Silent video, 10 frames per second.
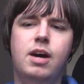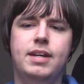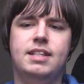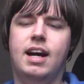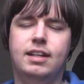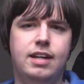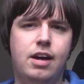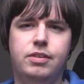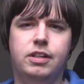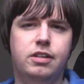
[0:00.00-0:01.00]
exactly
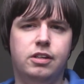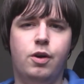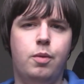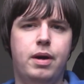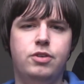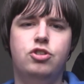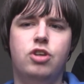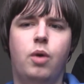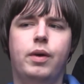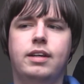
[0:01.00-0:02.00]
how they're going to go about
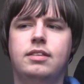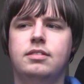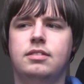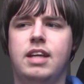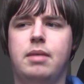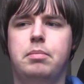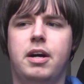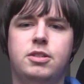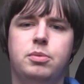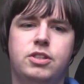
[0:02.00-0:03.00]
showing the
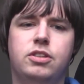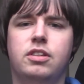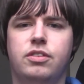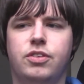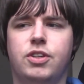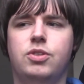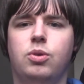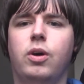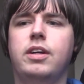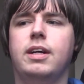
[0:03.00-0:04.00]
Empire switching to the First
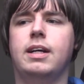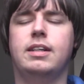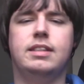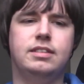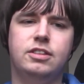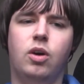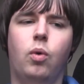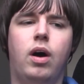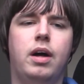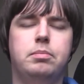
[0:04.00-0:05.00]
Order and
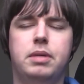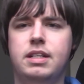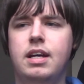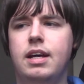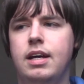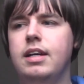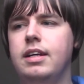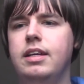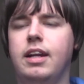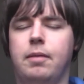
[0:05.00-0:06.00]
so on, but,
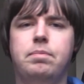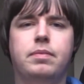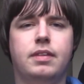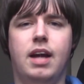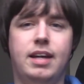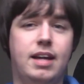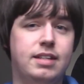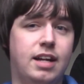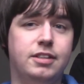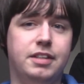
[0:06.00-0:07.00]
you know, I guess
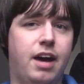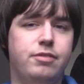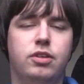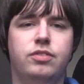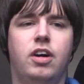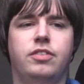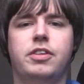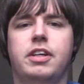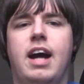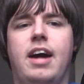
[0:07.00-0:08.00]
that's going to have to involve
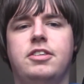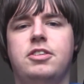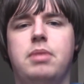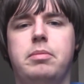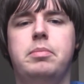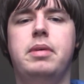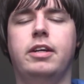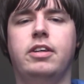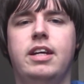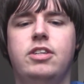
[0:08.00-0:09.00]
other characters maybe
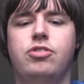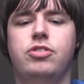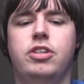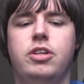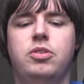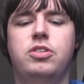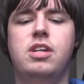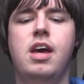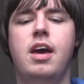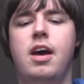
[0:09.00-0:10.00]
being
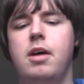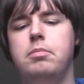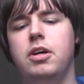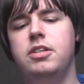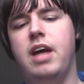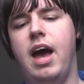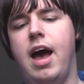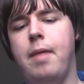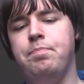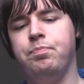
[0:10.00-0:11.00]
introduced. But
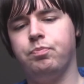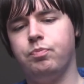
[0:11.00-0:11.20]
um,